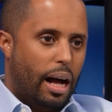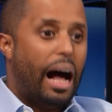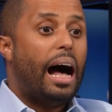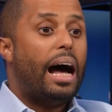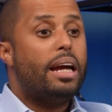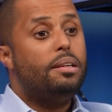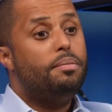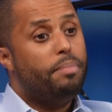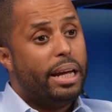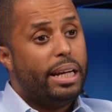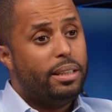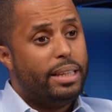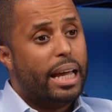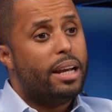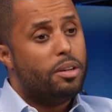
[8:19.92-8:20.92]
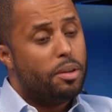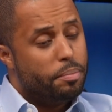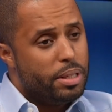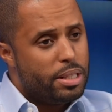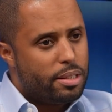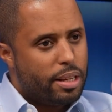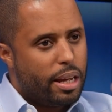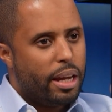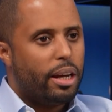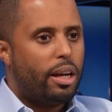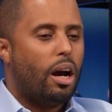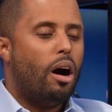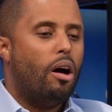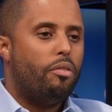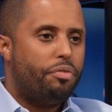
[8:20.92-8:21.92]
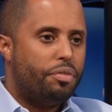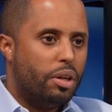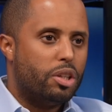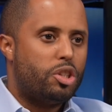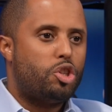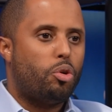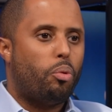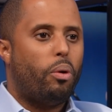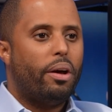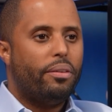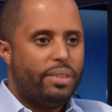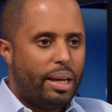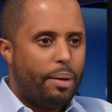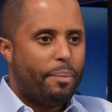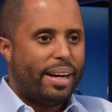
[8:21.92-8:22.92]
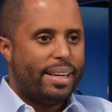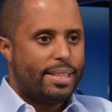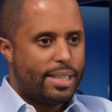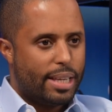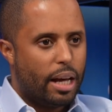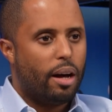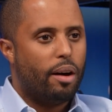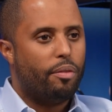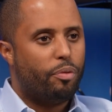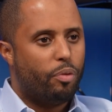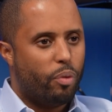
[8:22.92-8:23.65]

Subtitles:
I made then the mistake of not surrounding myself